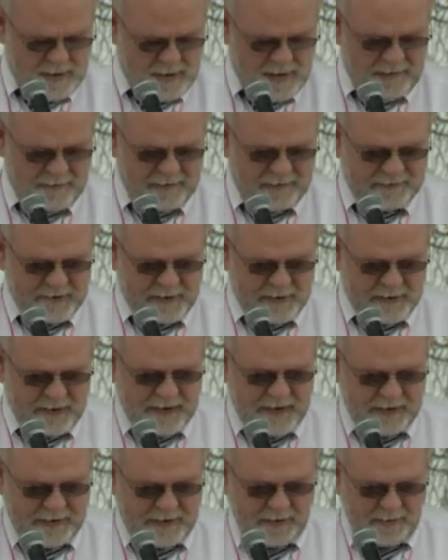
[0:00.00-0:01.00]
Having said that,
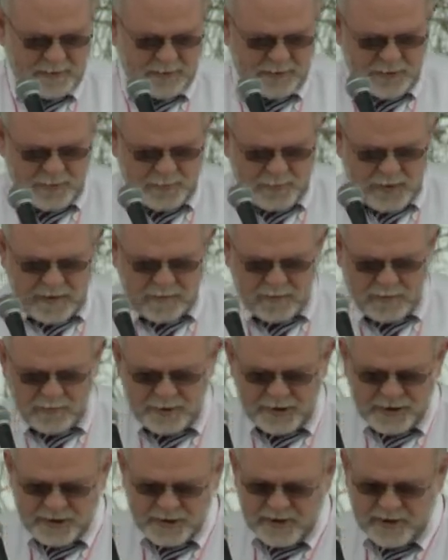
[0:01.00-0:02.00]
I think we do
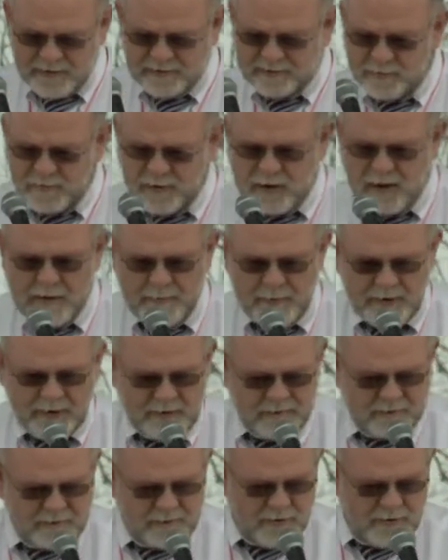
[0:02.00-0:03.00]
probably share some common
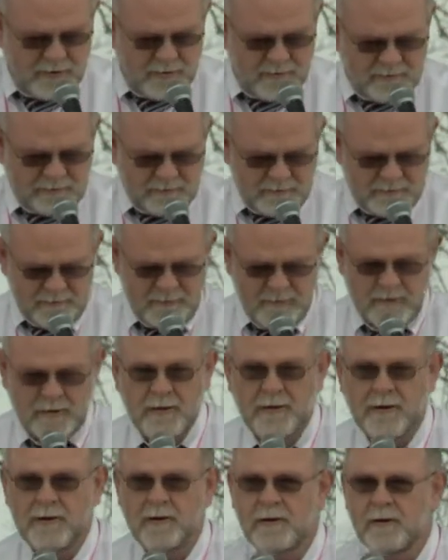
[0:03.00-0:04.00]
concerns.
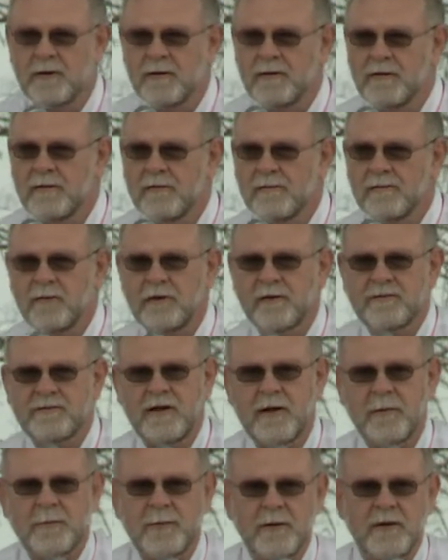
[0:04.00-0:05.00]
For
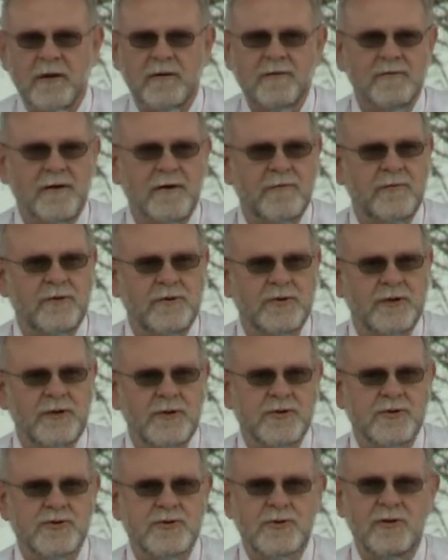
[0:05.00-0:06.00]
example, our
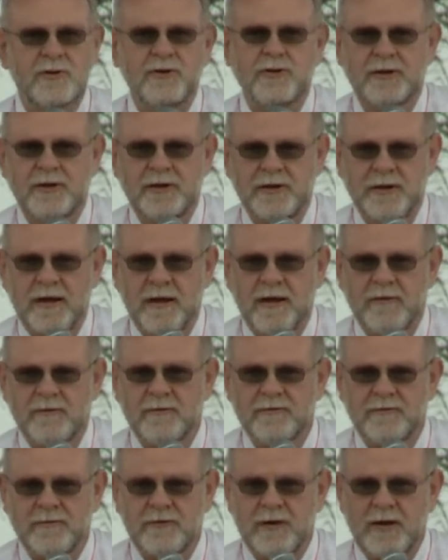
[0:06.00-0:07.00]
$17 trillion
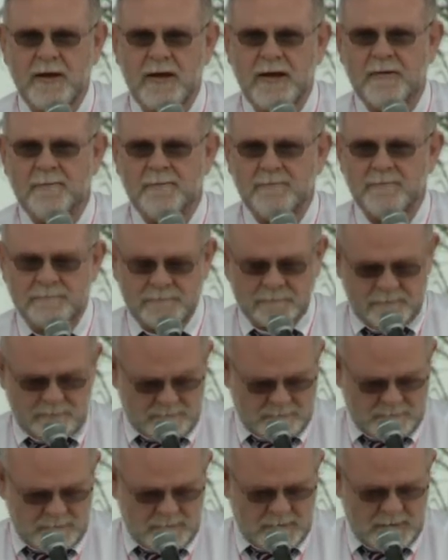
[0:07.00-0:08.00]
in debt.
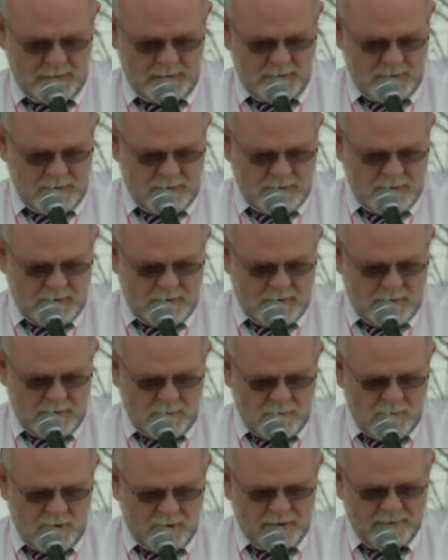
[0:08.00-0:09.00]

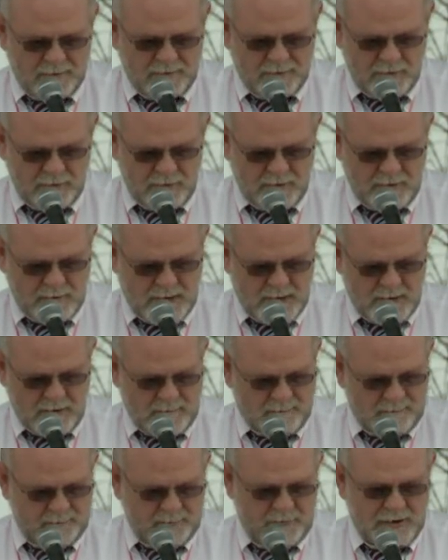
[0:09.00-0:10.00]
We're concerned
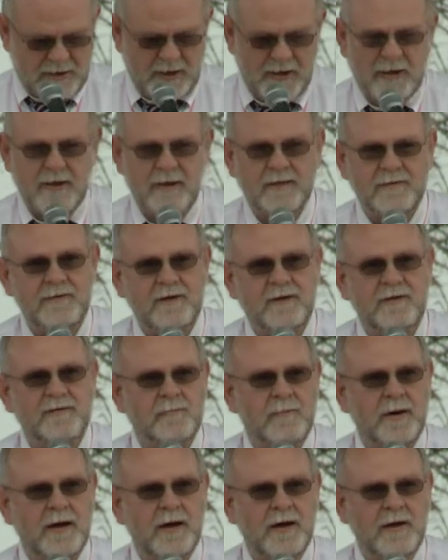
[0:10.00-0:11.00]
about the NSA
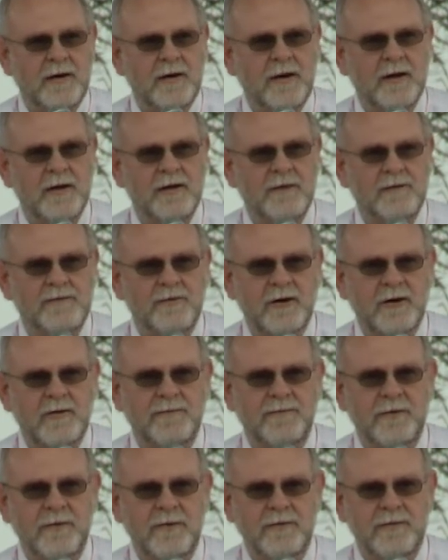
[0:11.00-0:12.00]
spying on our cell
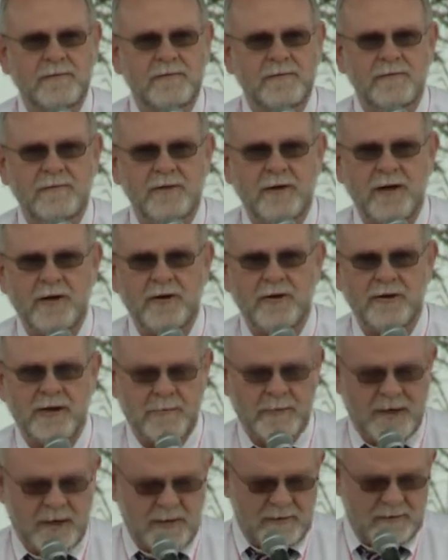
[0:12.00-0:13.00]
phones and our
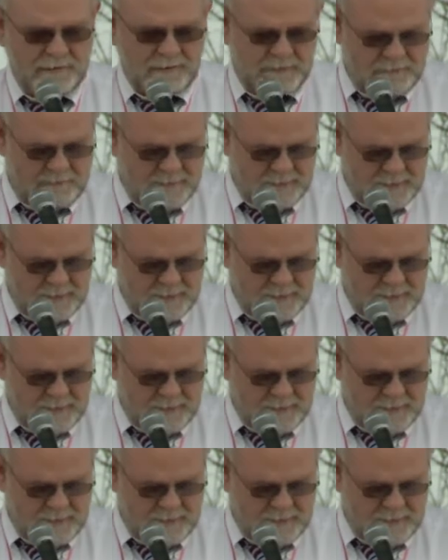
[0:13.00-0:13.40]
emails.